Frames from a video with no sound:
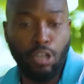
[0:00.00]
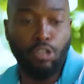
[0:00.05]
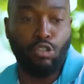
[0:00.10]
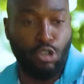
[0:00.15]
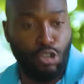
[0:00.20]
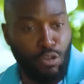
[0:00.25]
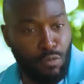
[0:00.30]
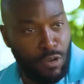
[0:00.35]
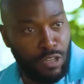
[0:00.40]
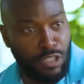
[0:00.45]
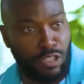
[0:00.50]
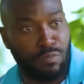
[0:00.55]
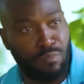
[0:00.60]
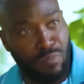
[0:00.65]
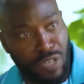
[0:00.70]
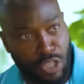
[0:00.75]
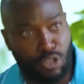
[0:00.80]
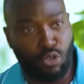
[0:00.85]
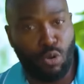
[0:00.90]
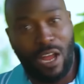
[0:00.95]
Or do you want
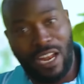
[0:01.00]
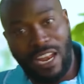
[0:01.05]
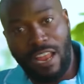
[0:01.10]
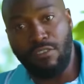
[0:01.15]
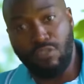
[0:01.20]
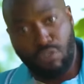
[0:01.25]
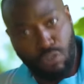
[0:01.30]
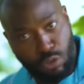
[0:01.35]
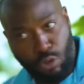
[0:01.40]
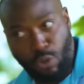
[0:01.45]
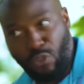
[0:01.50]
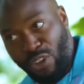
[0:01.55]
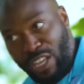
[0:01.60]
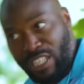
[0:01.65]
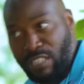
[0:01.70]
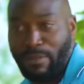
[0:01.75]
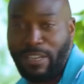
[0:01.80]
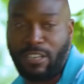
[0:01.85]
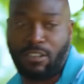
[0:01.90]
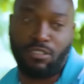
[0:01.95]
me to allow you to
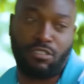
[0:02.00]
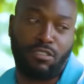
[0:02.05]
fight my